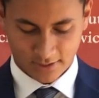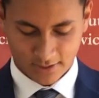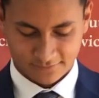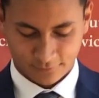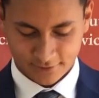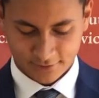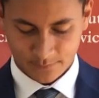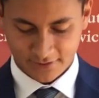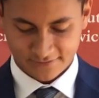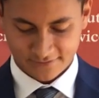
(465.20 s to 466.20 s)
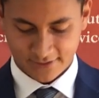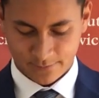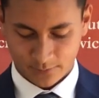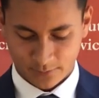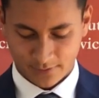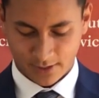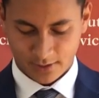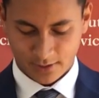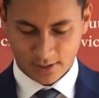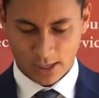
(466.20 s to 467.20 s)
As the first couple days of camp went by,
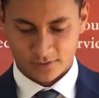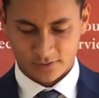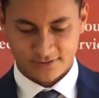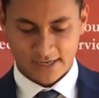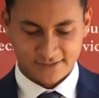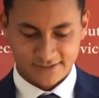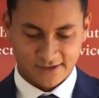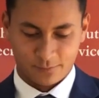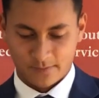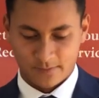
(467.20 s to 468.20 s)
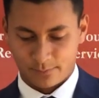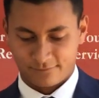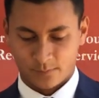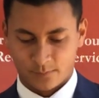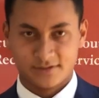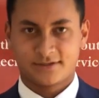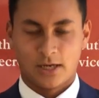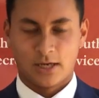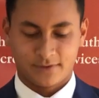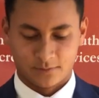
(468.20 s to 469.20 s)
I wasn't satisfied with my performance as a
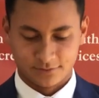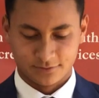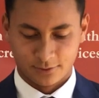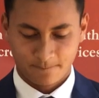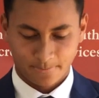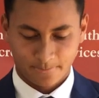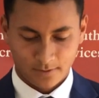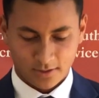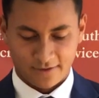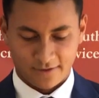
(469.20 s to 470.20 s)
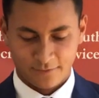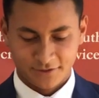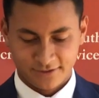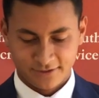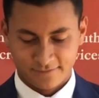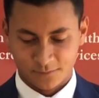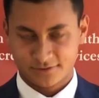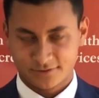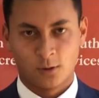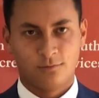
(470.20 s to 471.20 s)
camp counselor. I felt as if I was
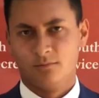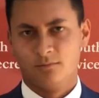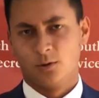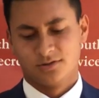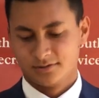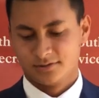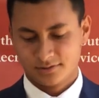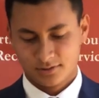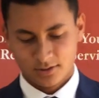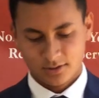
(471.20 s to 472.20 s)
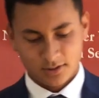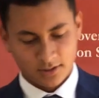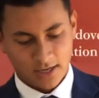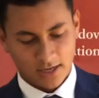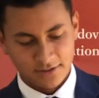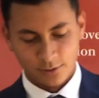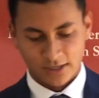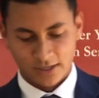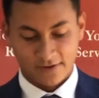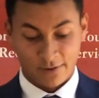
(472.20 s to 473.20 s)
just going through the motions. I knew
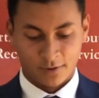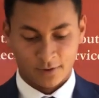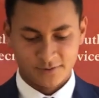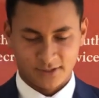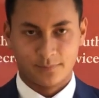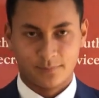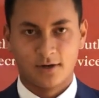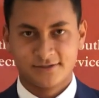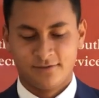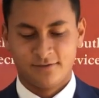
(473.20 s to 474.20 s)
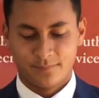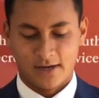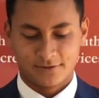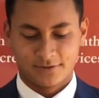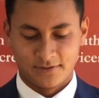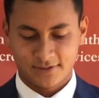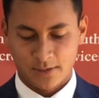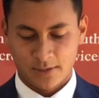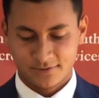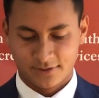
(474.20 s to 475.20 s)
that if I wanted to make a positive impact on these
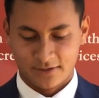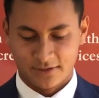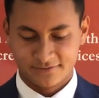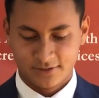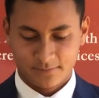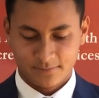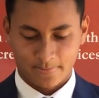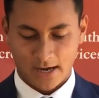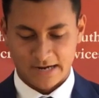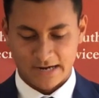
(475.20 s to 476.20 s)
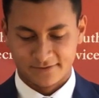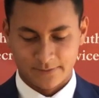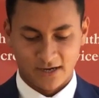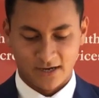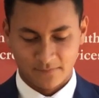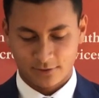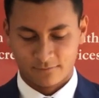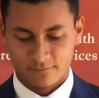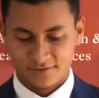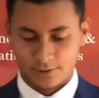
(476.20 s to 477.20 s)
campers' lives, I'd have to step out of my
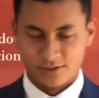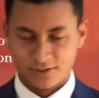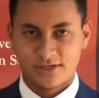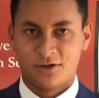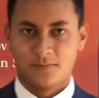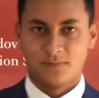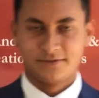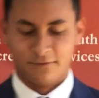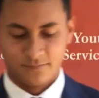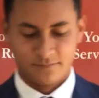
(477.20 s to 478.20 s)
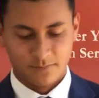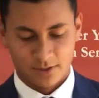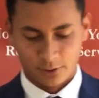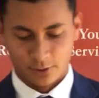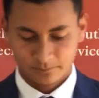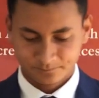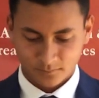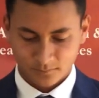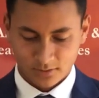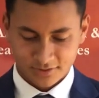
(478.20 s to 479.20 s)
comfort zone and challenge myself to be better.
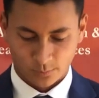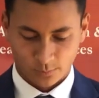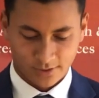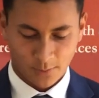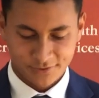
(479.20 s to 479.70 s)
So when an